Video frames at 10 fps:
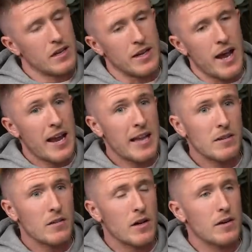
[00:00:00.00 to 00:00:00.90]
Yeah, lad,
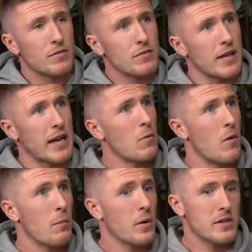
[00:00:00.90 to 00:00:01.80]
like at
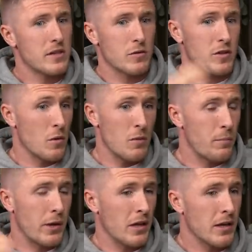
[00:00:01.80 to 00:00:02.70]
one point I was doing
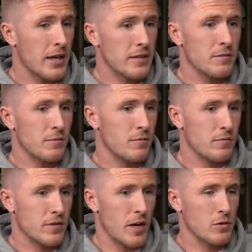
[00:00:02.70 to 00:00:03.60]
brilliant, lad, and
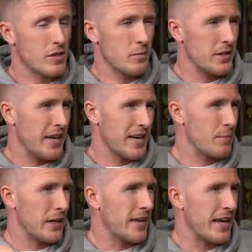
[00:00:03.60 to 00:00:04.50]
touted to be the next
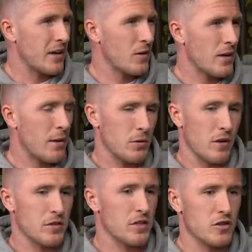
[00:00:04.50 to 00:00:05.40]
big thing and all that, but
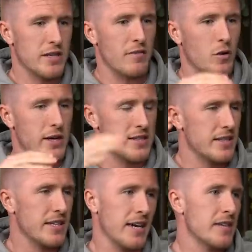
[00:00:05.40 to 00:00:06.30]
obviously just never quite
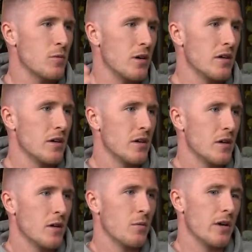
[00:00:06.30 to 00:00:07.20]
hit the heights what
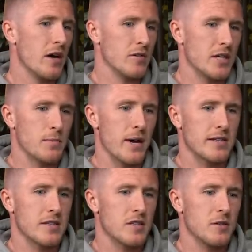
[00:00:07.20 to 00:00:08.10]
I was
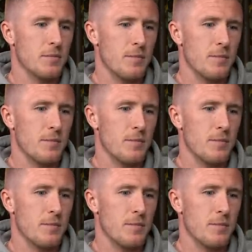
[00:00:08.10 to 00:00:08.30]
expected to.